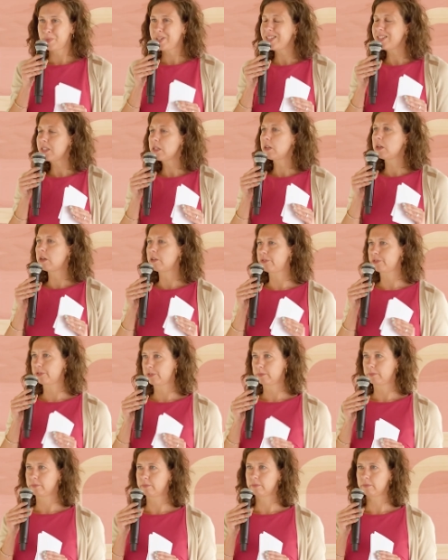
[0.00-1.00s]
But is it enough?
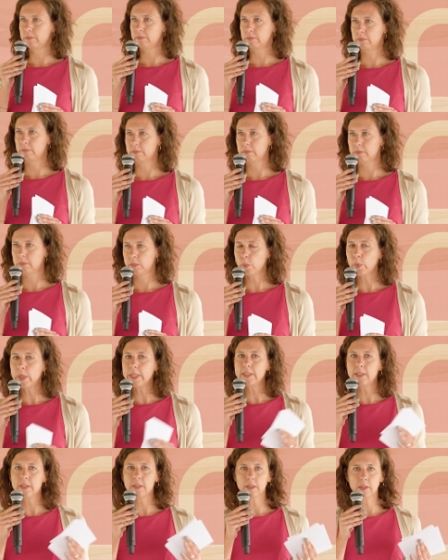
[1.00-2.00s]
Well,
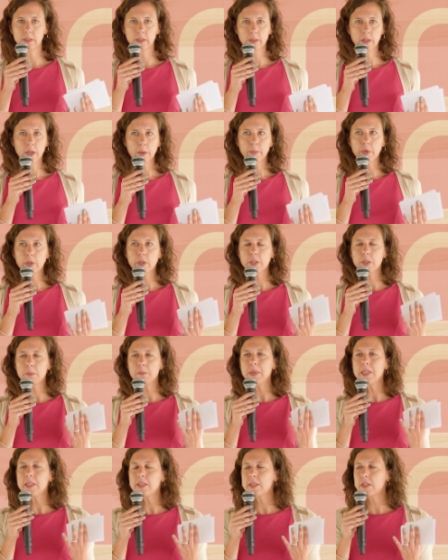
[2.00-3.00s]
it isn't, because it
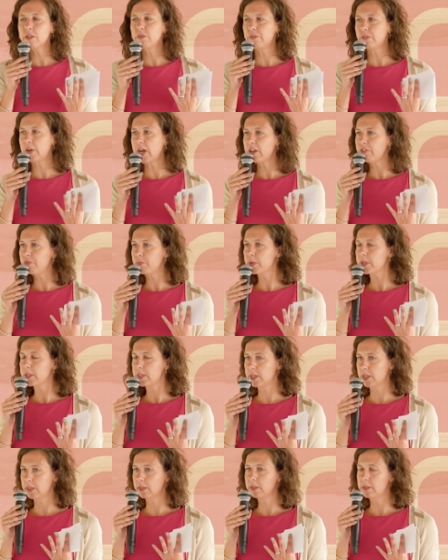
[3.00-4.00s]
means that
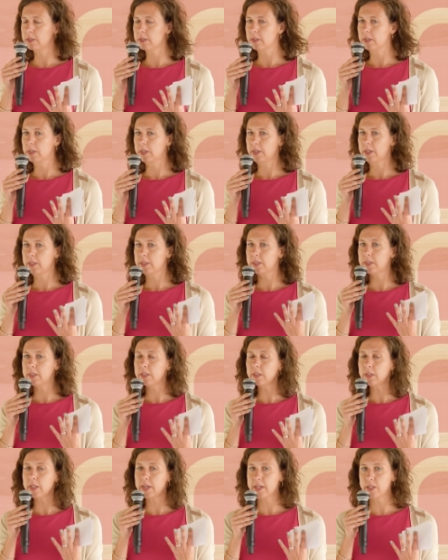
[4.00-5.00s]
5%
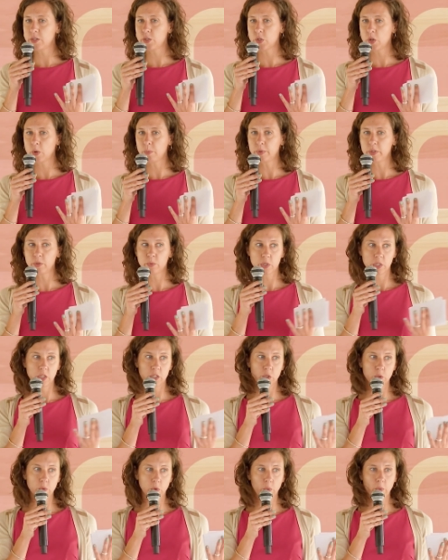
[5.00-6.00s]
still ends up in
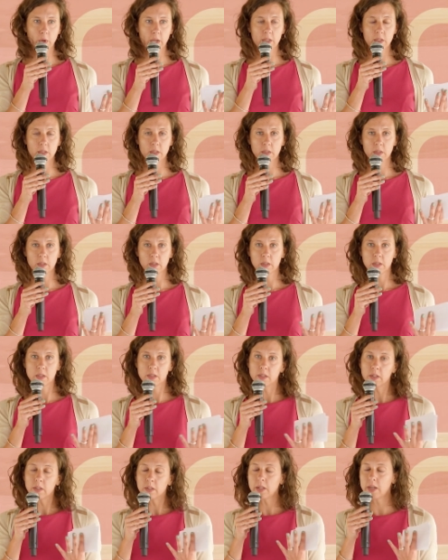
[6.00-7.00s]
residual waste,
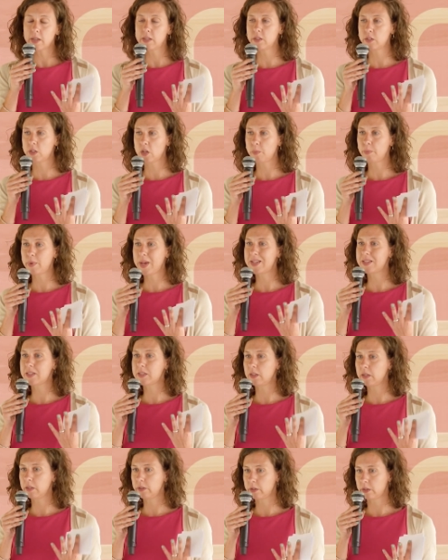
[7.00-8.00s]
still ends up as
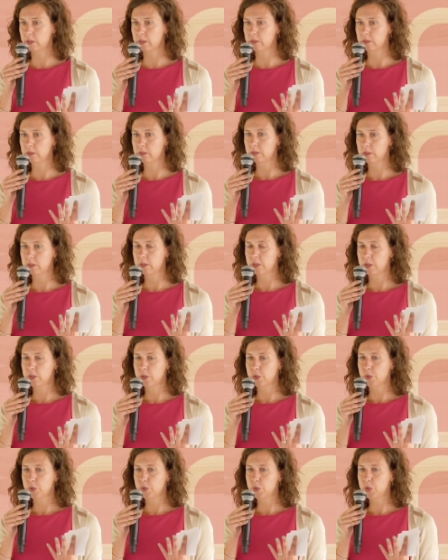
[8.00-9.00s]
litter.
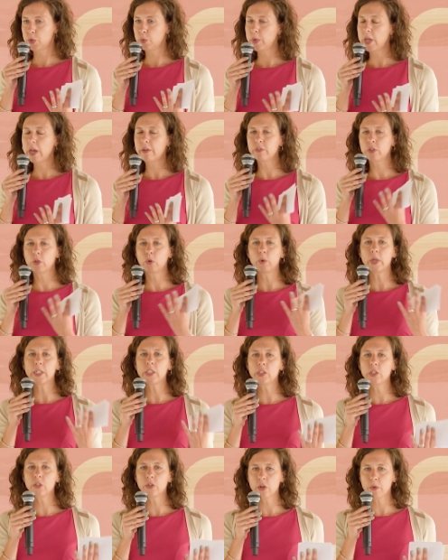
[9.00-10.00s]
So we have to
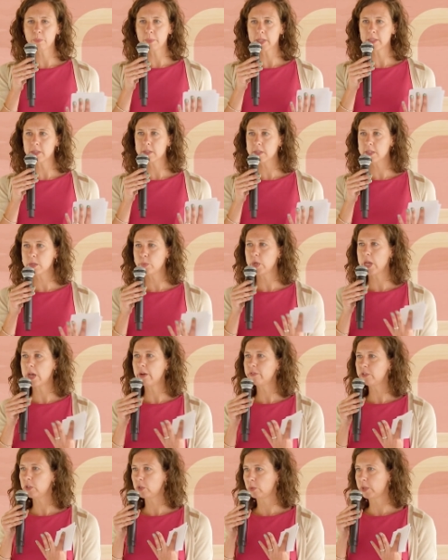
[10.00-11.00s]
question our methods and we
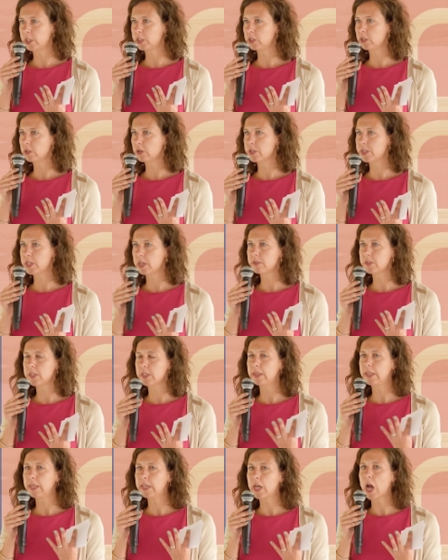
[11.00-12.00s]
have to question ourselves
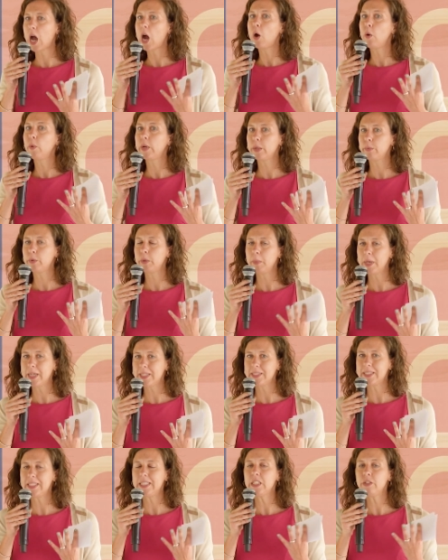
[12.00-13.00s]
and think, how can we make
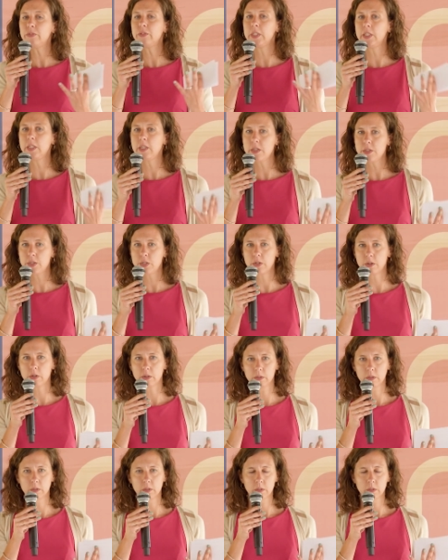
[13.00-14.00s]
it even easier?